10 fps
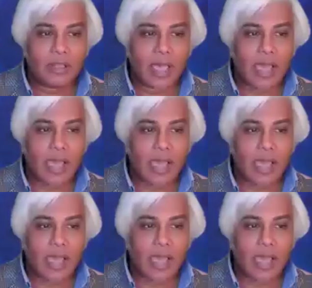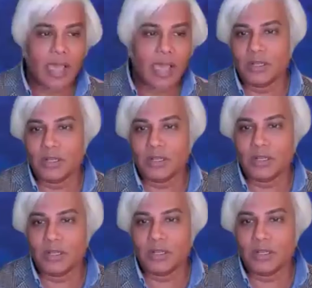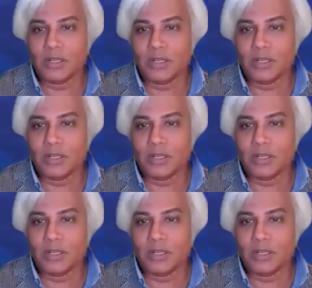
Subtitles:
have everyone,